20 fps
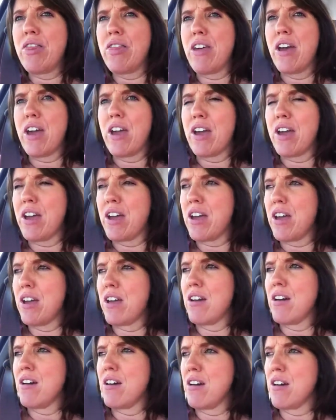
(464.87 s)

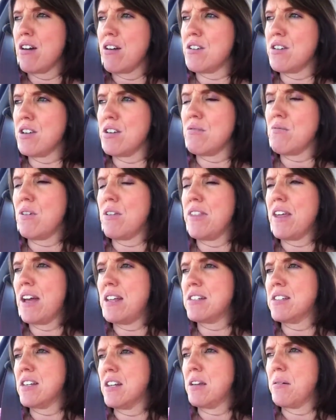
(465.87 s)
they didn't want
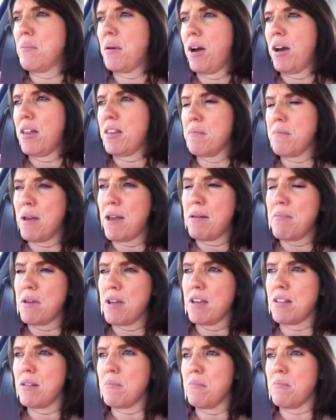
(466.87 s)
that sitting by the
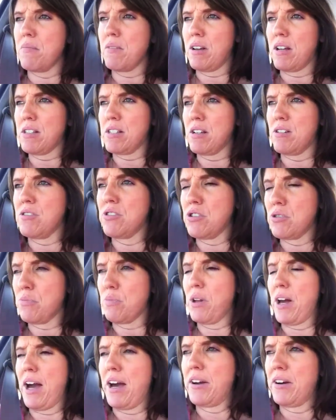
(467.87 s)
baby, because it goes in your
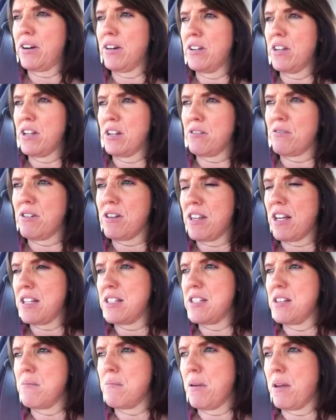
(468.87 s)
bladder, and they didn't want
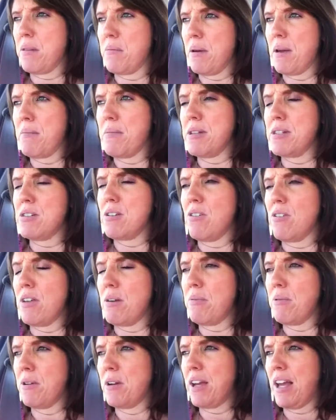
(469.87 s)
that sitting by the baby, so
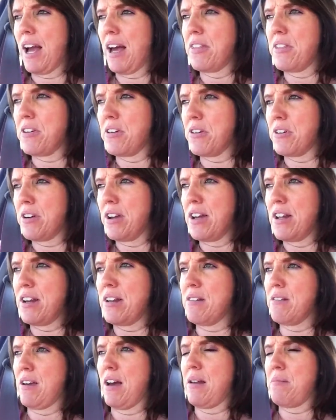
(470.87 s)
they put a catheter in
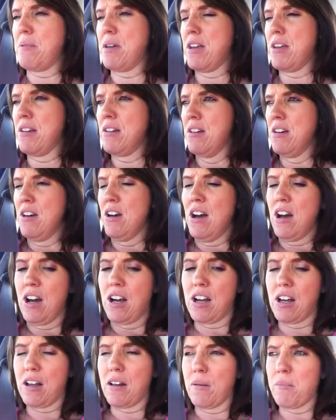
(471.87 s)
and had me
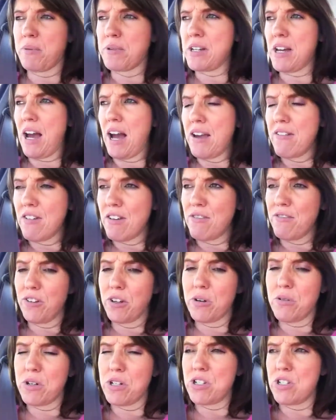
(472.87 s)
hook up the IV
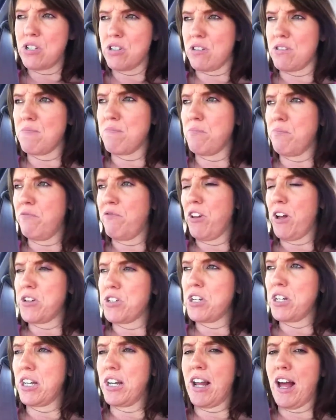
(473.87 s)
fluids, just
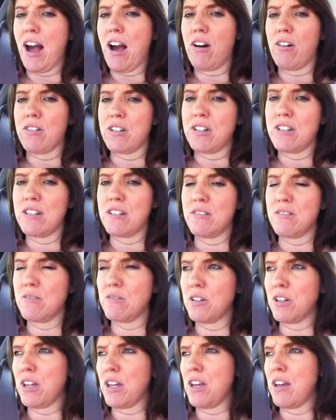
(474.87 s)
flushing it out
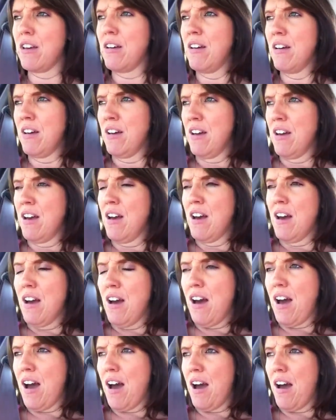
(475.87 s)
really
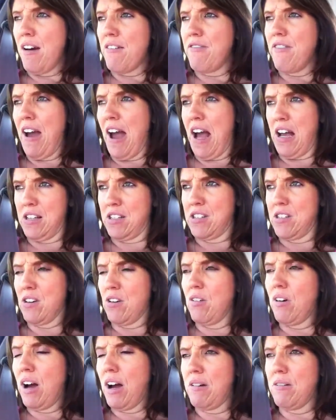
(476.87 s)
fast,
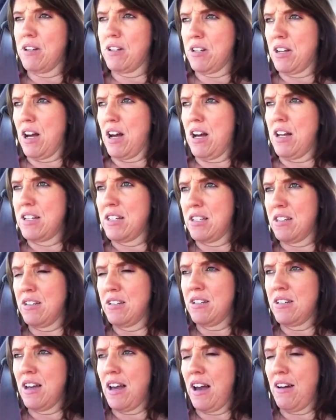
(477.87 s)
so I would not
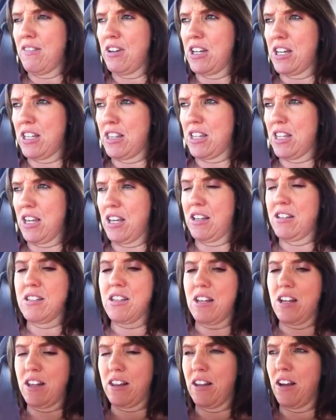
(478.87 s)
have anything
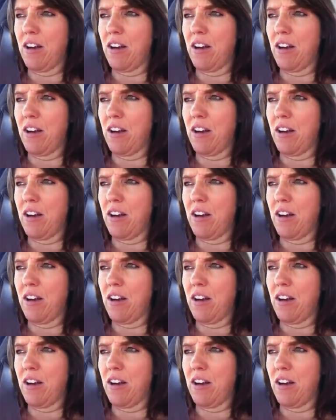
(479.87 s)
sitting